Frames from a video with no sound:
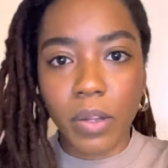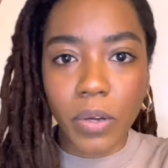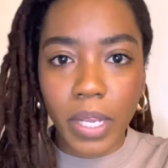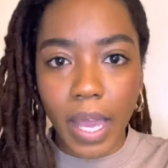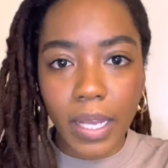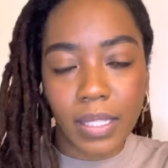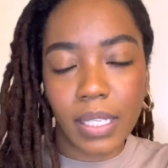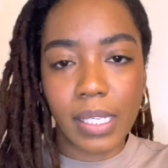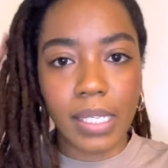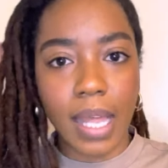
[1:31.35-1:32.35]
and create
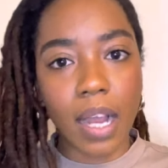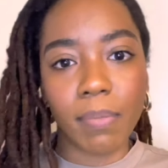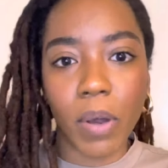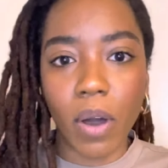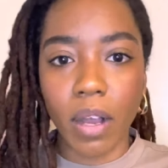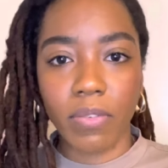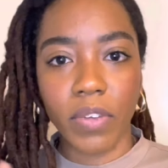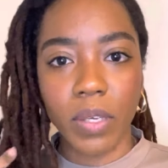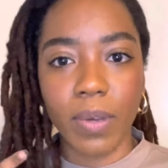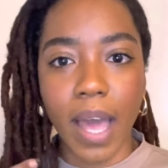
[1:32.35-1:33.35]
this LOC Mohawk
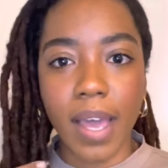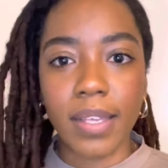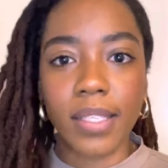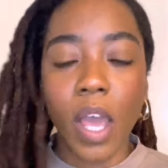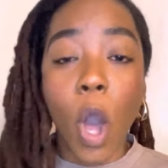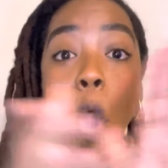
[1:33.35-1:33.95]
for you guys.